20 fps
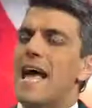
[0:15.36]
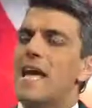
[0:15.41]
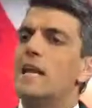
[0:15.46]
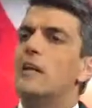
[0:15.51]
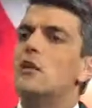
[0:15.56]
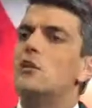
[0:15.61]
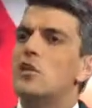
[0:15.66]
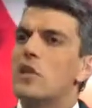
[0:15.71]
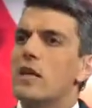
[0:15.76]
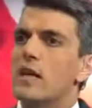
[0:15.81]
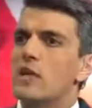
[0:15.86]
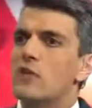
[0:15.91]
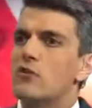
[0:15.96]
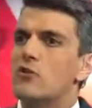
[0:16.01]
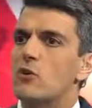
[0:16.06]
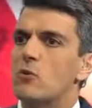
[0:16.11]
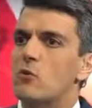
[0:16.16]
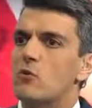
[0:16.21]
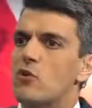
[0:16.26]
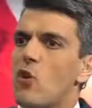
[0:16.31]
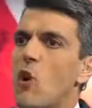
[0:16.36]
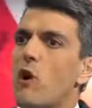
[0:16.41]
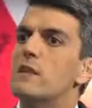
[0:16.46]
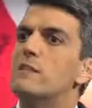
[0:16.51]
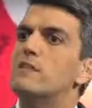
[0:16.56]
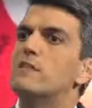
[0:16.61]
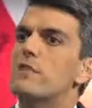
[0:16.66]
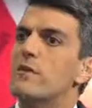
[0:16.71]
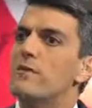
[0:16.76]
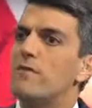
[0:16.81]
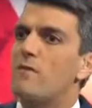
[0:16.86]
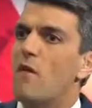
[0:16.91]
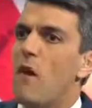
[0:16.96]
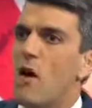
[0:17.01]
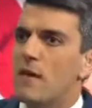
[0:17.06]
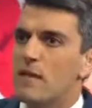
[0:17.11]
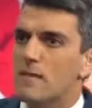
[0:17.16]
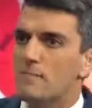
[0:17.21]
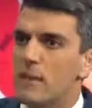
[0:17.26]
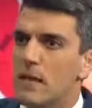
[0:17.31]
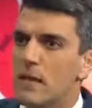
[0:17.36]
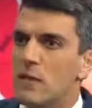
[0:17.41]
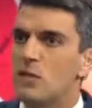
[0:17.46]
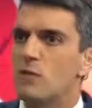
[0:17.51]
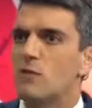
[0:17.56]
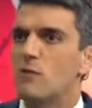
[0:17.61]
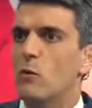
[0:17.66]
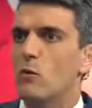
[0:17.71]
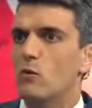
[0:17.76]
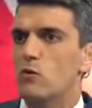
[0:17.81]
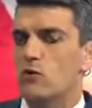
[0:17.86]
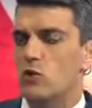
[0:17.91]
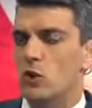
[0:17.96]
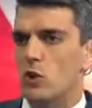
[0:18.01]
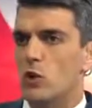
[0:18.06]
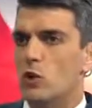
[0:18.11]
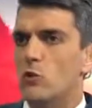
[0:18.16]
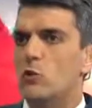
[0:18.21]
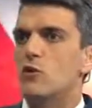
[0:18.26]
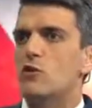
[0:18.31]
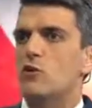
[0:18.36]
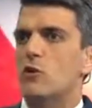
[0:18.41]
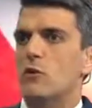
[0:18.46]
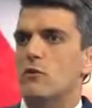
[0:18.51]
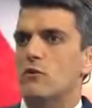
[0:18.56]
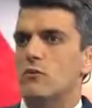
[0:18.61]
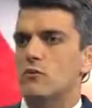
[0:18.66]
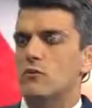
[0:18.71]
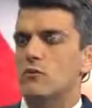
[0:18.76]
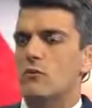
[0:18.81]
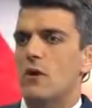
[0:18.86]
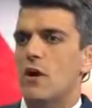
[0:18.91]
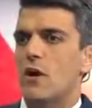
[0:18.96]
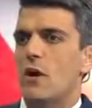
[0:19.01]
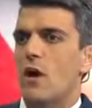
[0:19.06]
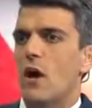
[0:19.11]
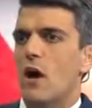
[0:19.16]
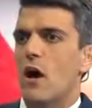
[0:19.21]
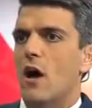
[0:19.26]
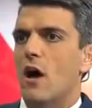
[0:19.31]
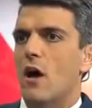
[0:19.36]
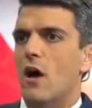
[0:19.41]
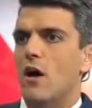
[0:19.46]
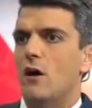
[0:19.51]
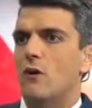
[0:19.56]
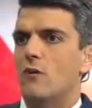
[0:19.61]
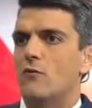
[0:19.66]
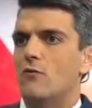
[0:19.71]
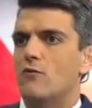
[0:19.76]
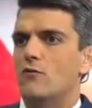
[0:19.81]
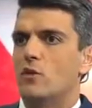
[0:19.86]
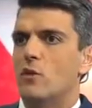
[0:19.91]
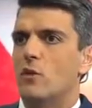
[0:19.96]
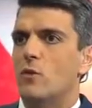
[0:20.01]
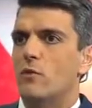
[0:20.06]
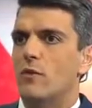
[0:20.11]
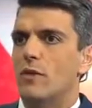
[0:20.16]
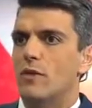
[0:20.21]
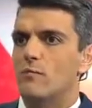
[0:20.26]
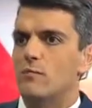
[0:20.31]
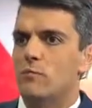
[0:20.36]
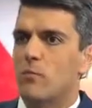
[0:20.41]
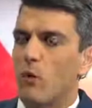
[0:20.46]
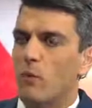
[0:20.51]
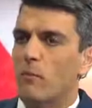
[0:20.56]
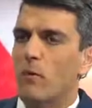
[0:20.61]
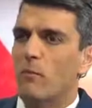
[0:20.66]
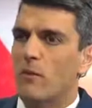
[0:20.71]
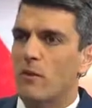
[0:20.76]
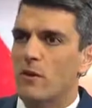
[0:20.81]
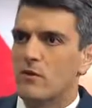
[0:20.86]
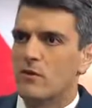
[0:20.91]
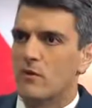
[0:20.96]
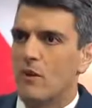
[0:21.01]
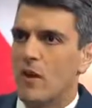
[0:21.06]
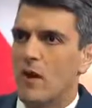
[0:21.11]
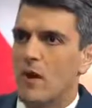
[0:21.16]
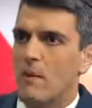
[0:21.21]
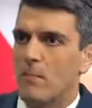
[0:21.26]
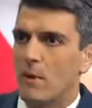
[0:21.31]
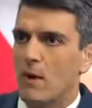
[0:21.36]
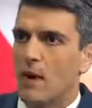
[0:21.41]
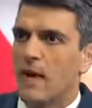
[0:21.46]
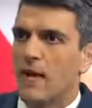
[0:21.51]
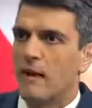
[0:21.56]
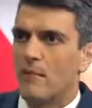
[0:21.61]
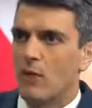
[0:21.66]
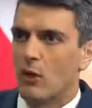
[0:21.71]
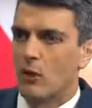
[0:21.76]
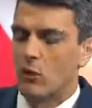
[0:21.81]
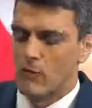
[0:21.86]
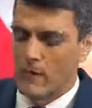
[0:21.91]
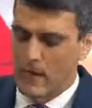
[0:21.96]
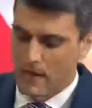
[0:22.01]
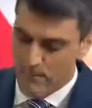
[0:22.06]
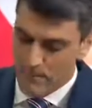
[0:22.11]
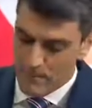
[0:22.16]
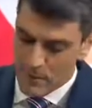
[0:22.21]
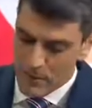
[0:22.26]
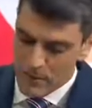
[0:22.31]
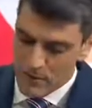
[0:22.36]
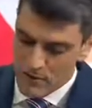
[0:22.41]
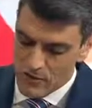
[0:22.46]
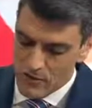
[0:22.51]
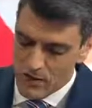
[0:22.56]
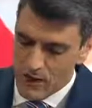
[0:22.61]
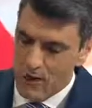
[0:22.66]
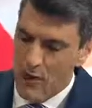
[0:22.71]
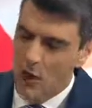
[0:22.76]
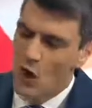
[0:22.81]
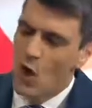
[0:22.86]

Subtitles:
energy to trying to find peaceful solutions to this problem that has plagued the Korean Peninsula.